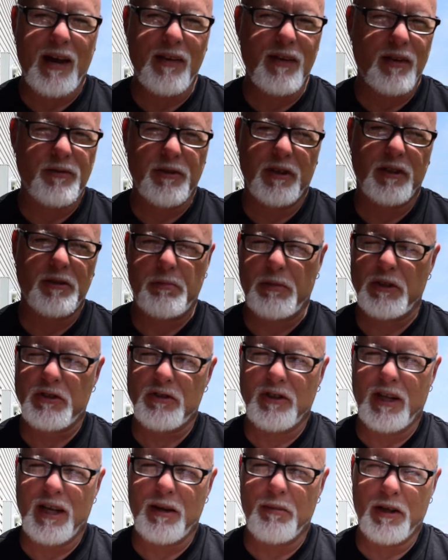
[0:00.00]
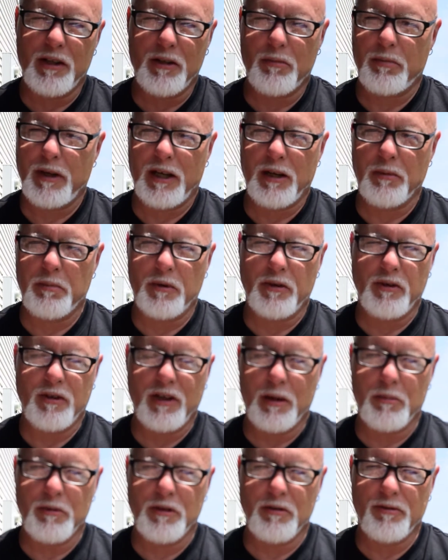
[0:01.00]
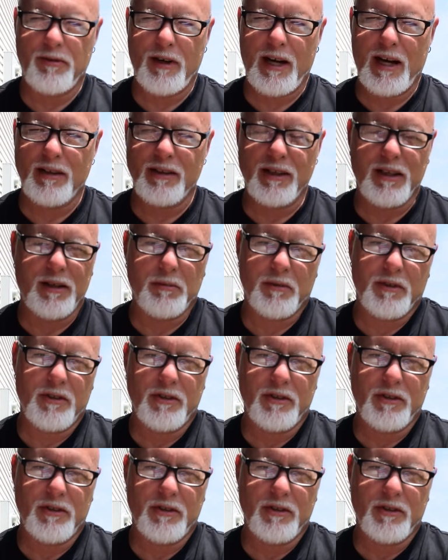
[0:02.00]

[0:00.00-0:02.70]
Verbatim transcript: and then forget to put your name on the paper and your name in the file name.